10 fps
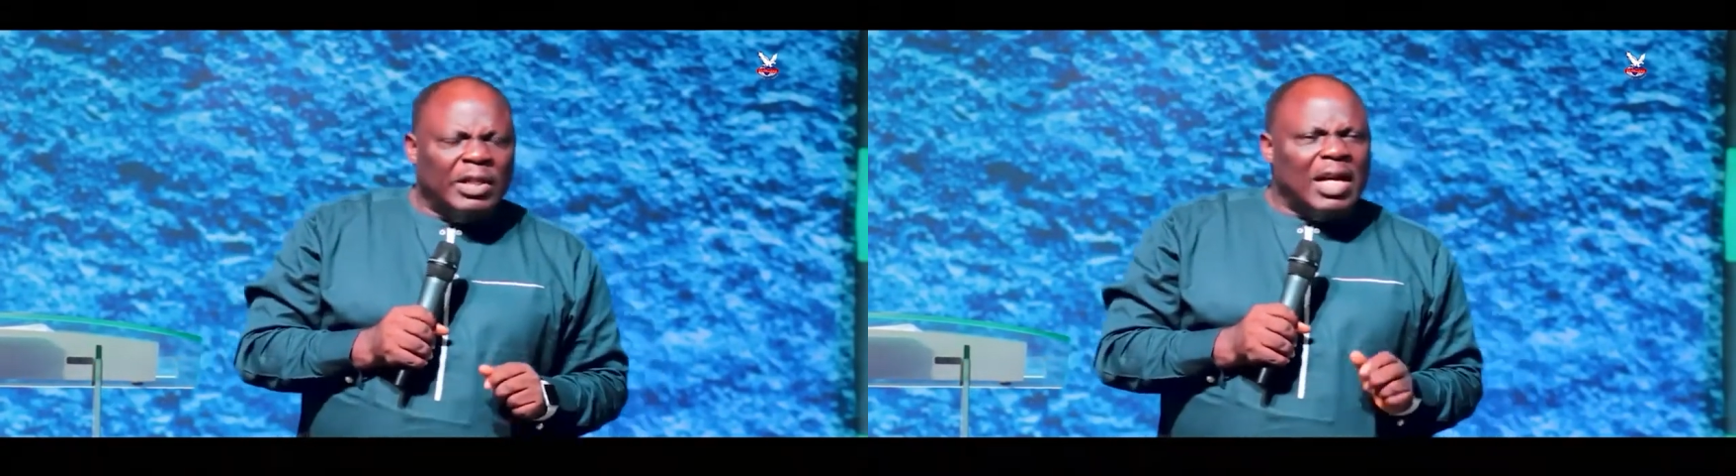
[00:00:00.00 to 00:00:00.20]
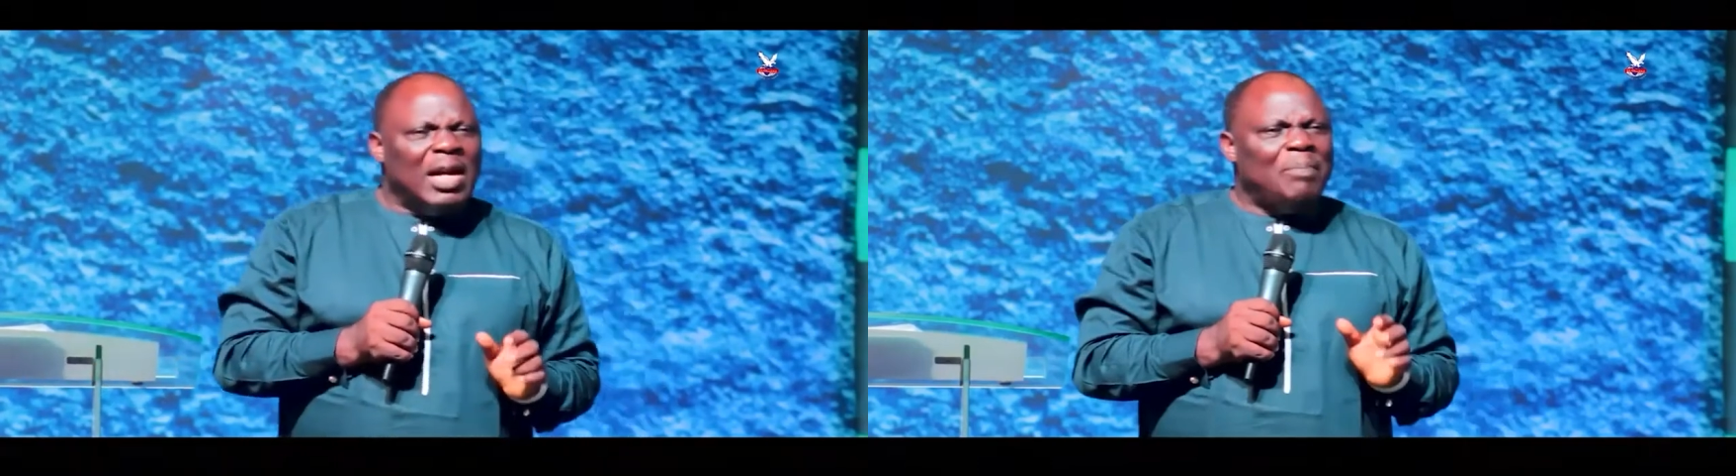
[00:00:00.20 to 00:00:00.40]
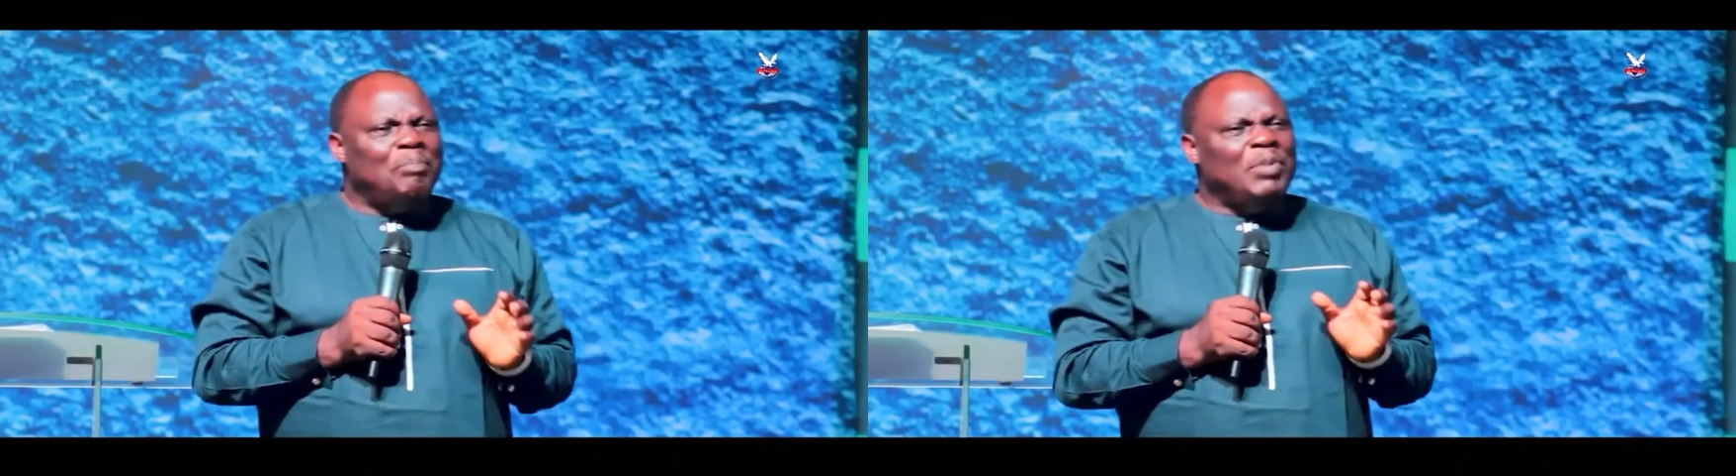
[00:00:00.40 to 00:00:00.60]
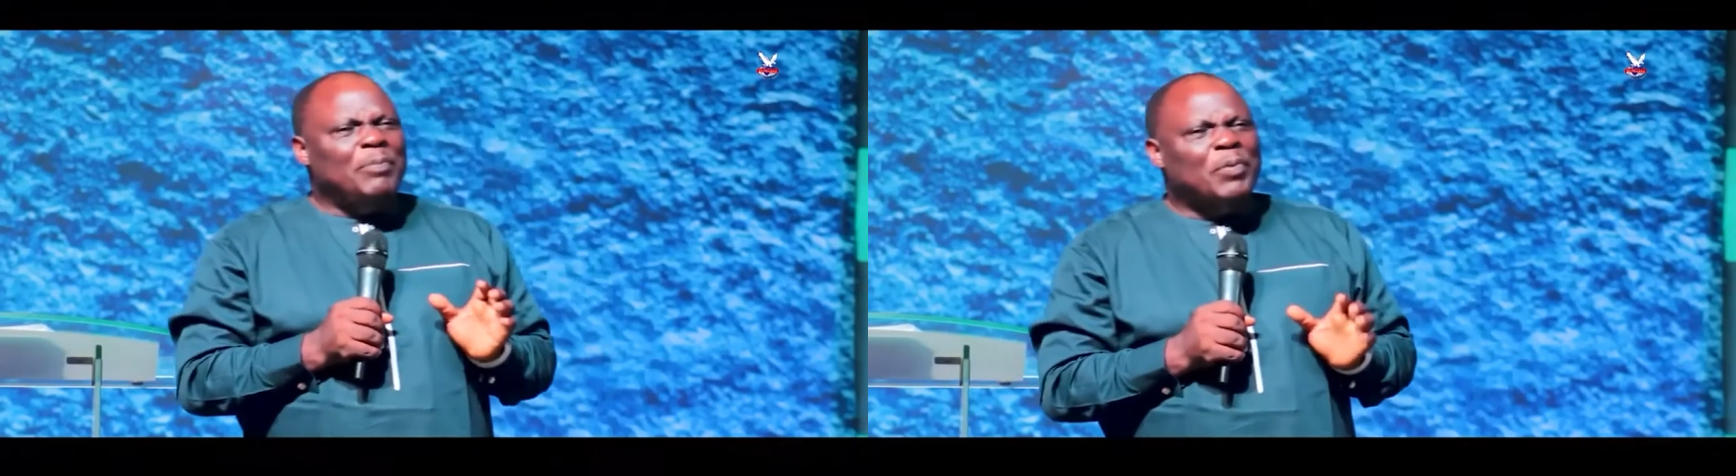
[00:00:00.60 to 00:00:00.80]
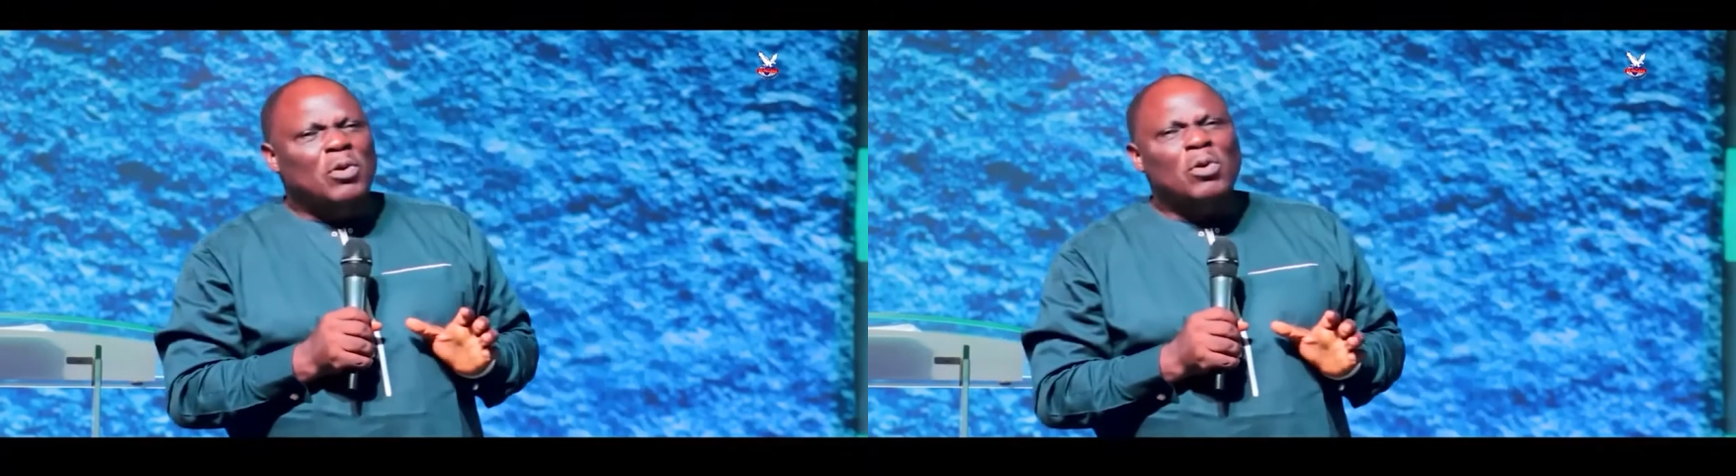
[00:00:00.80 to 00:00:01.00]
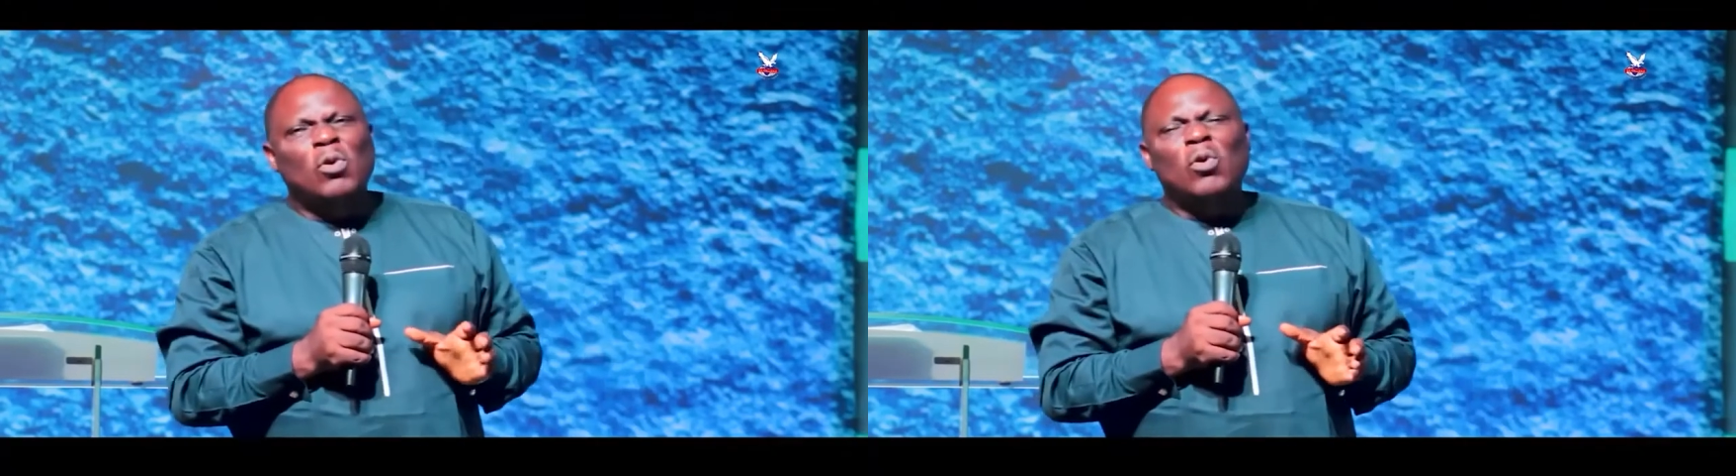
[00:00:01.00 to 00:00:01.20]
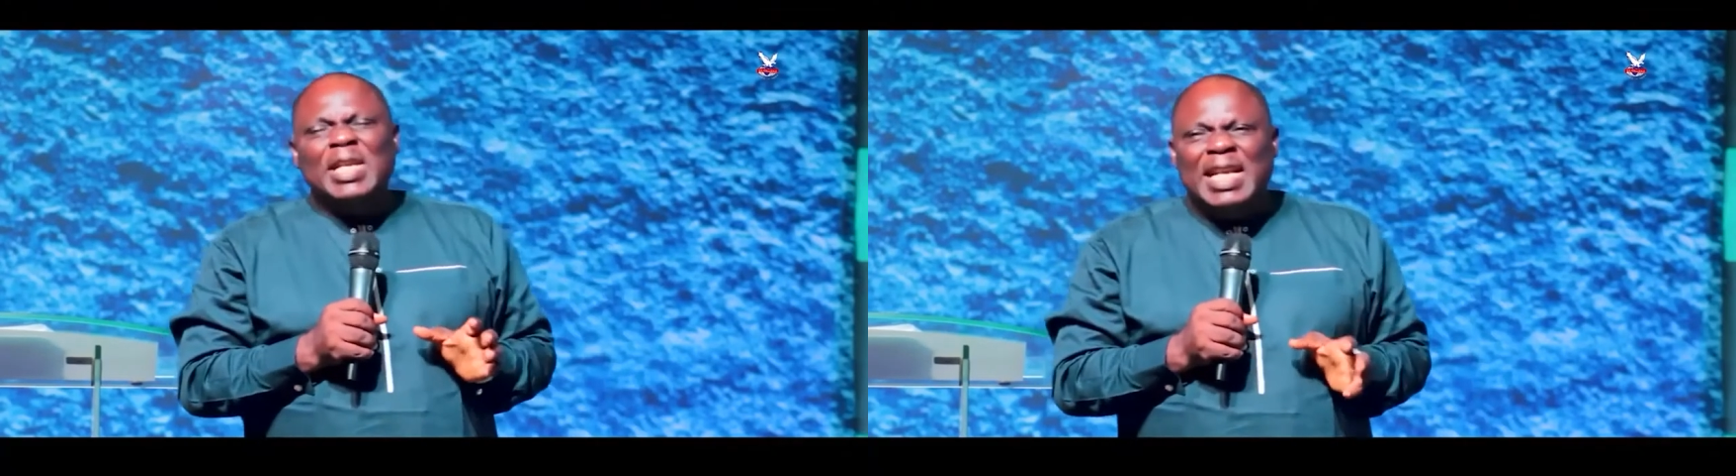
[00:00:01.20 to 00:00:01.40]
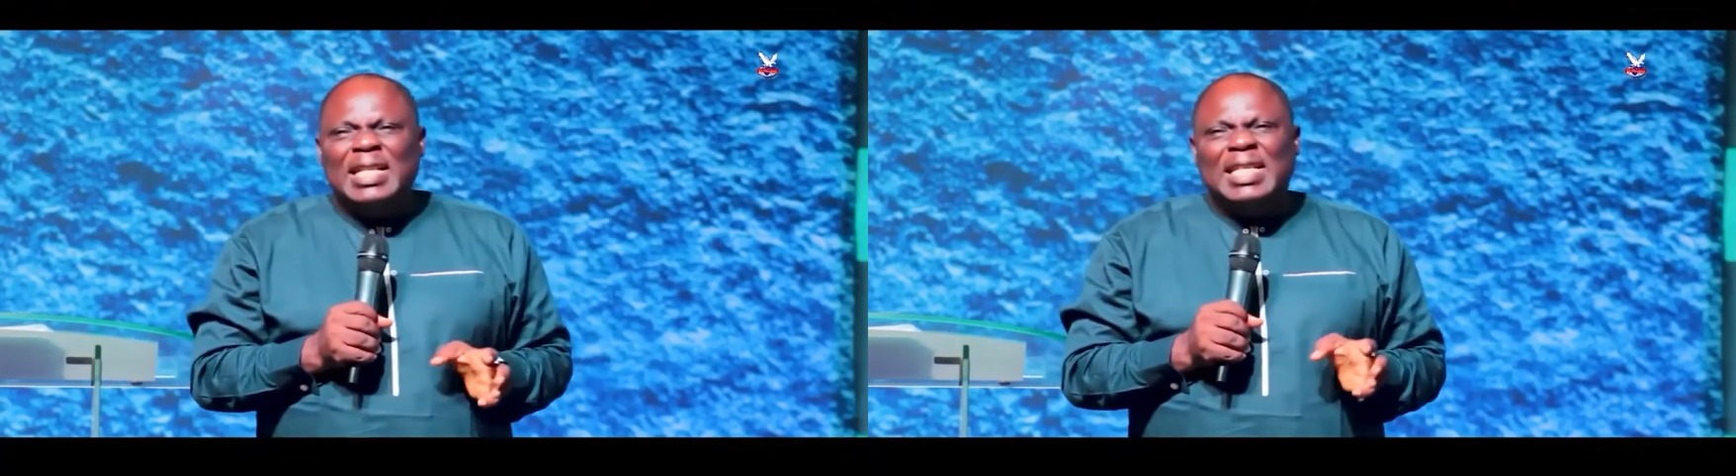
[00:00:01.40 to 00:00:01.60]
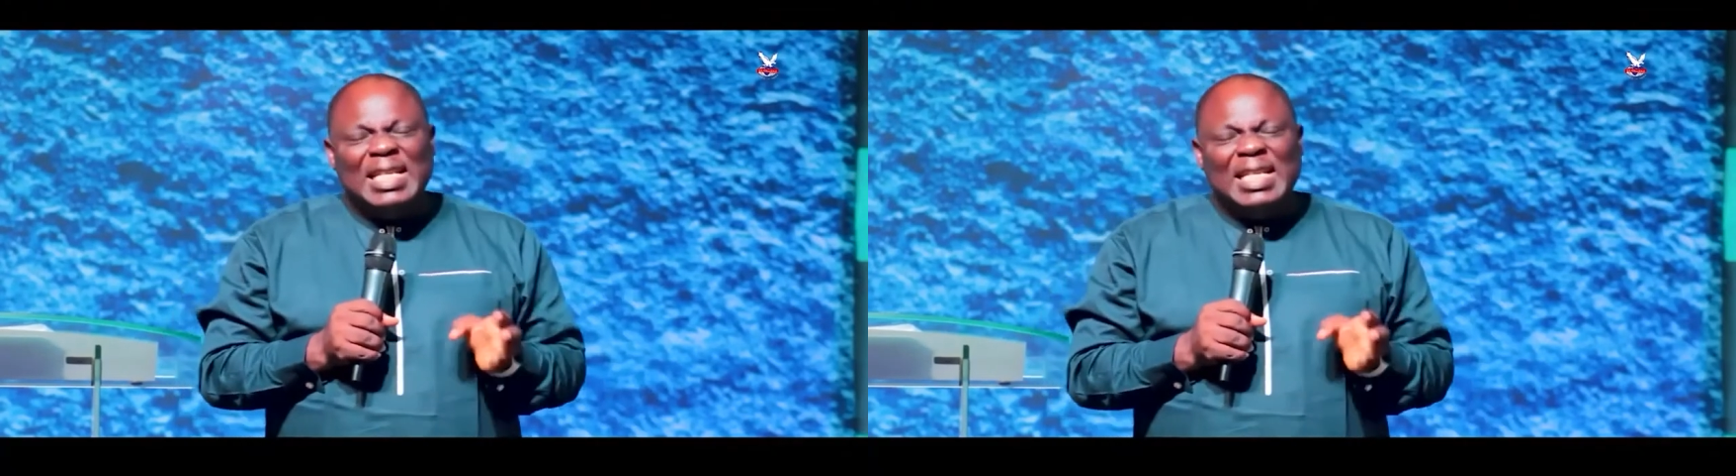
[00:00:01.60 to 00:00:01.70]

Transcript: There are people who need